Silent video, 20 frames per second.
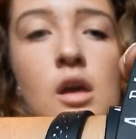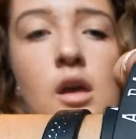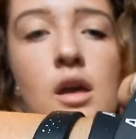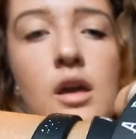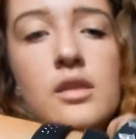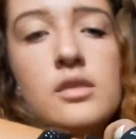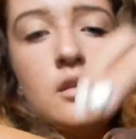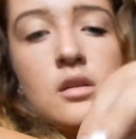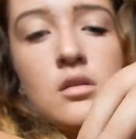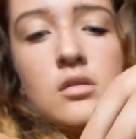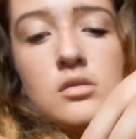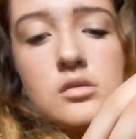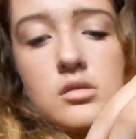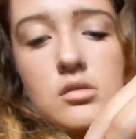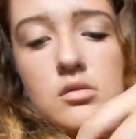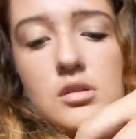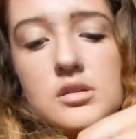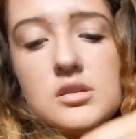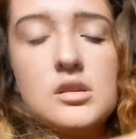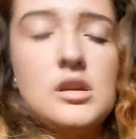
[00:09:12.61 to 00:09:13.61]
And then also
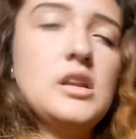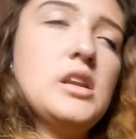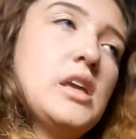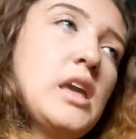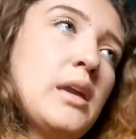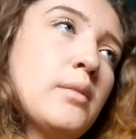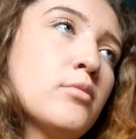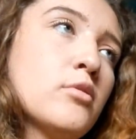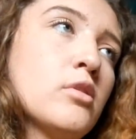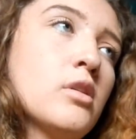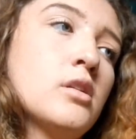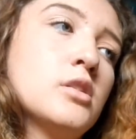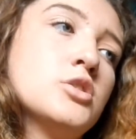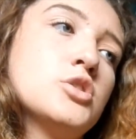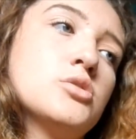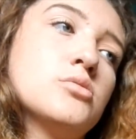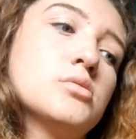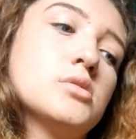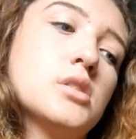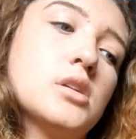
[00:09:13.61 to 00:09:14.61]
this lady came around, and
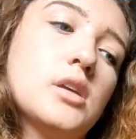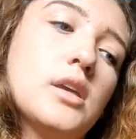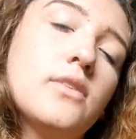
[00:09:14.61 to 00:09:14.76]
she was like,